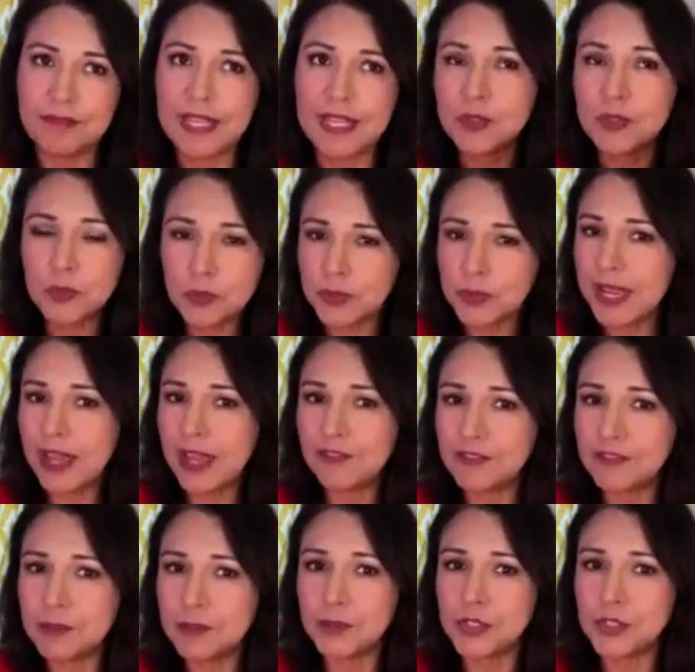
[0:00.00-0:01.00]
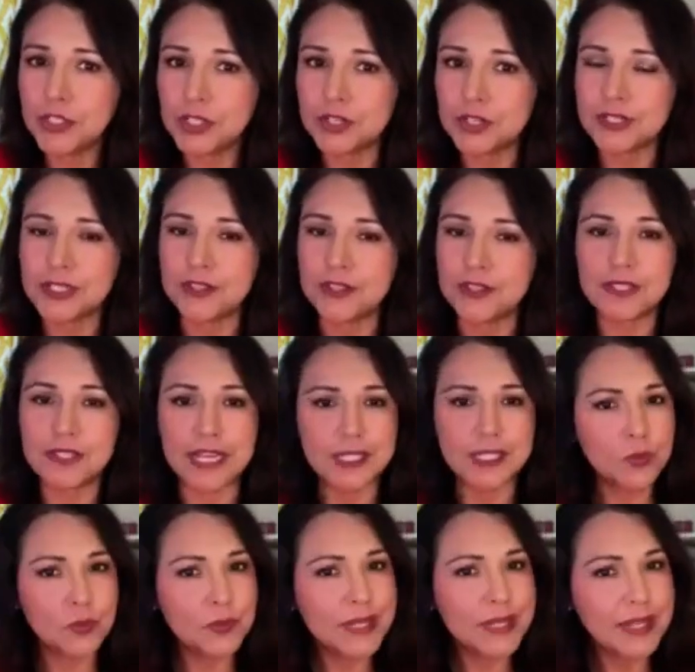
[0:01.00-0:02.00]
That's when we have to push ourselves.
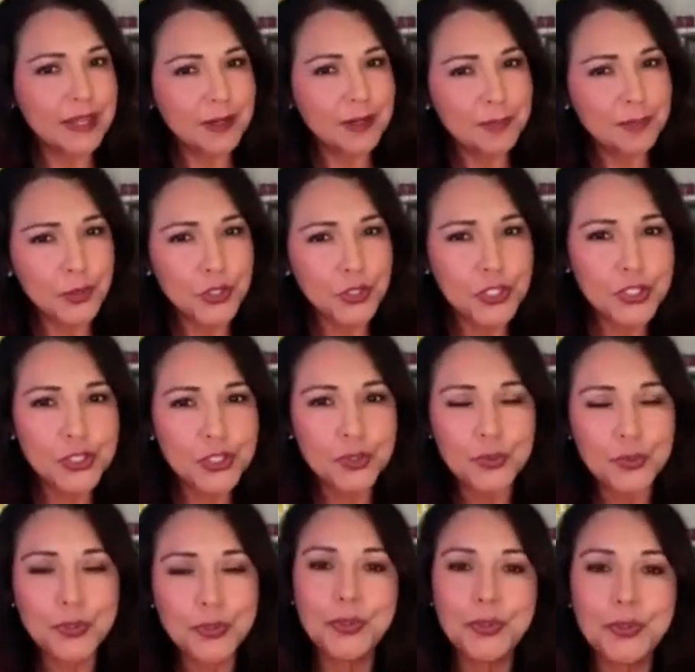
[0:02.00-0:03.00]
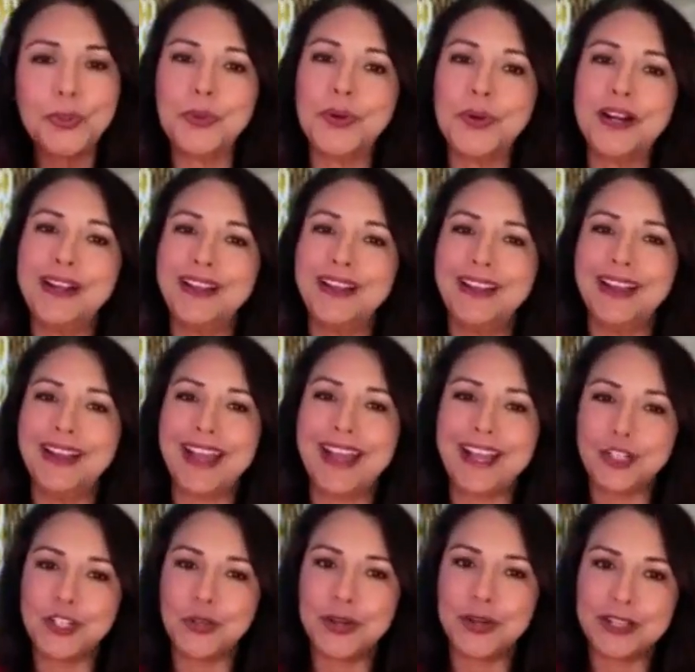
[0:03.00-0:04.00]
That's when we got to push through
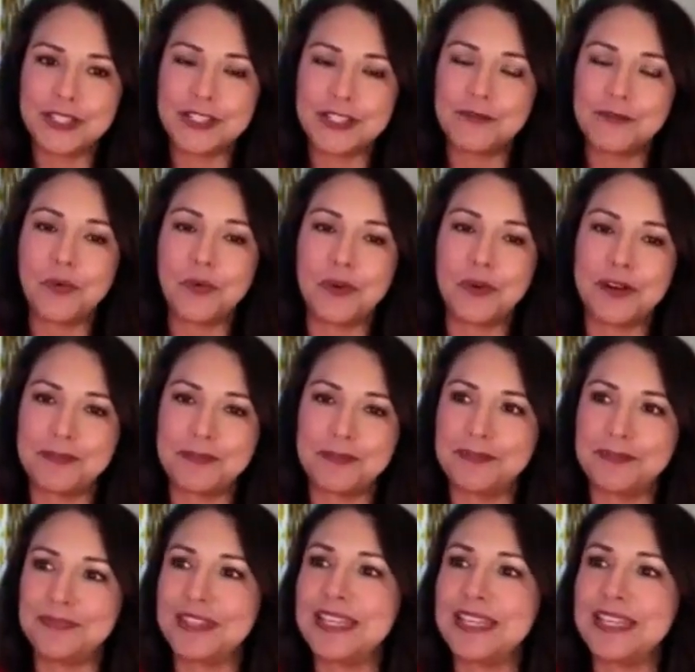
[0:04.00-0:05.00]
and transform